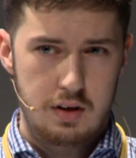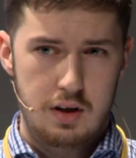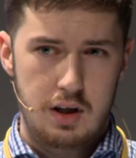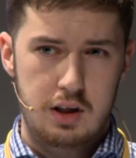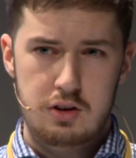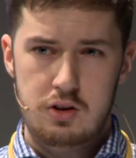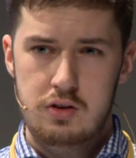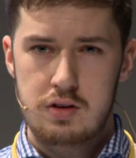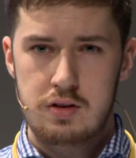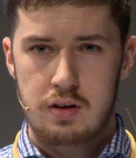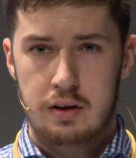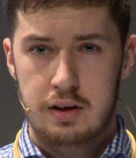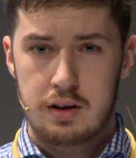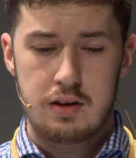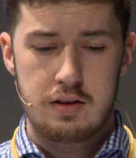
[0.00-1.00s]
And users
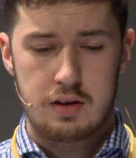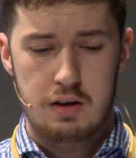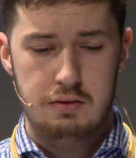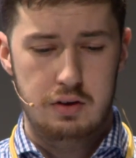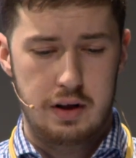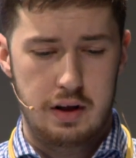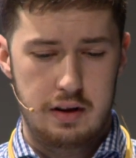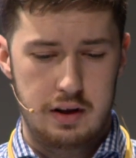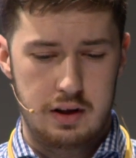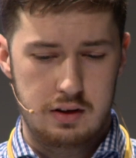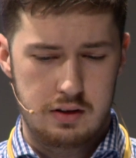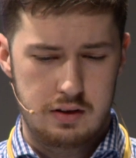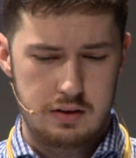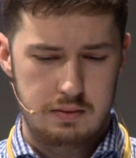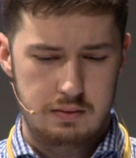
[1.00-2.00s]
like discovering
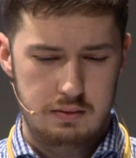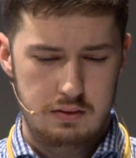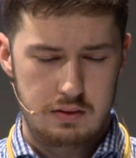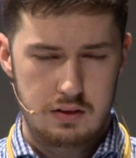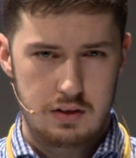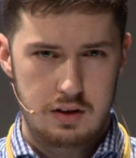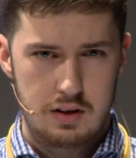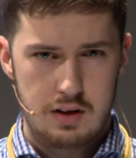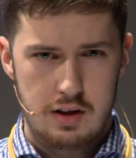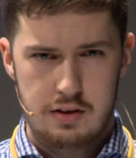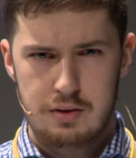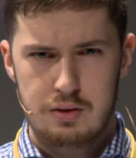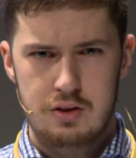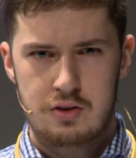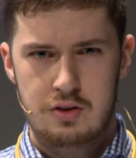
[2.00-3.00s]
things. As
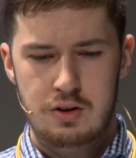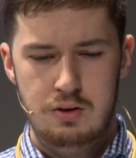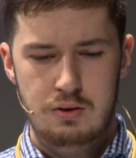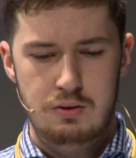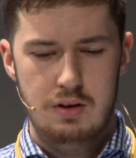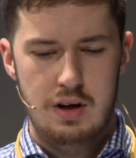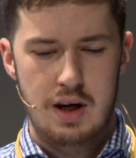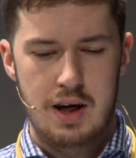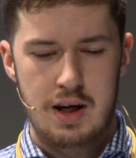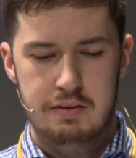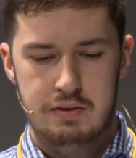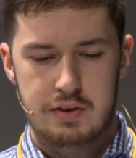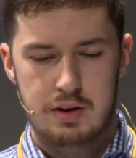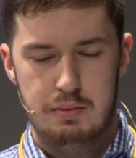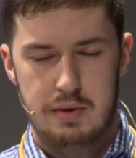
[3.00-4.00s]
long as you
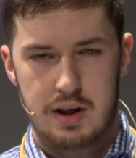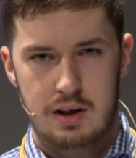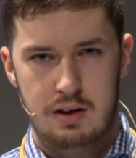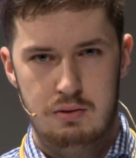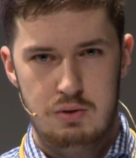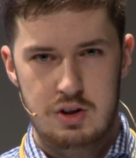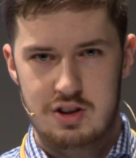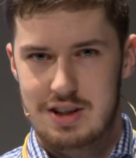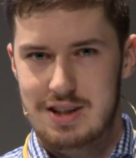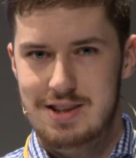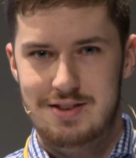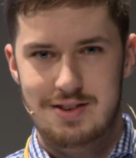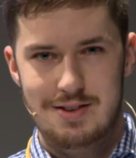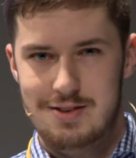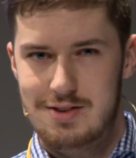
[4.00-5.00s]
have something which
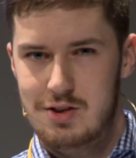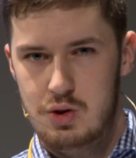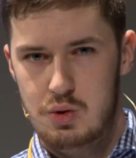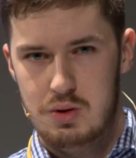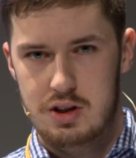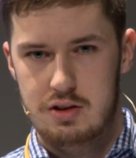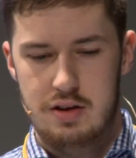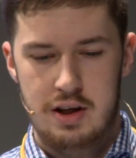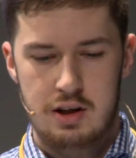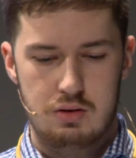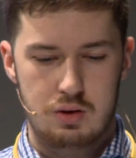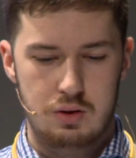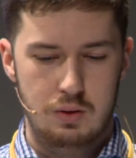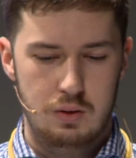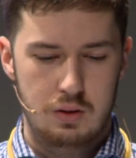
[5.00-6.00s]
isn't too
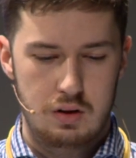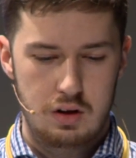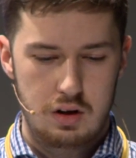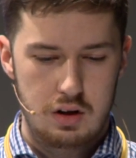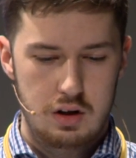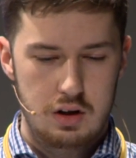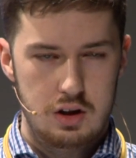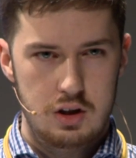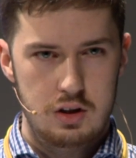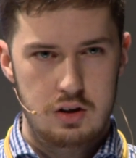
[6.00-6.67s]
integral, you